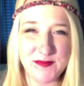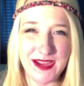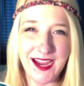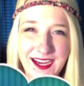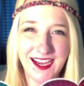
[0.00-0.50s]

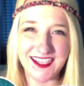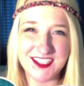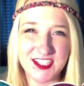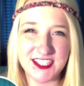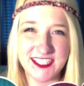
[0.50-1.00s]
back at
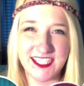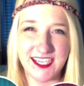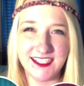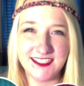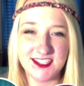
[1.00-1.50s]
you
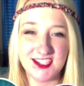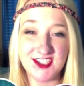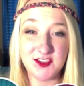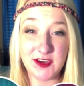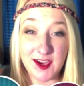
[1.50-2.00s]
today to teach
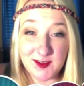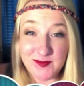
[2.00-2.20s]
you how to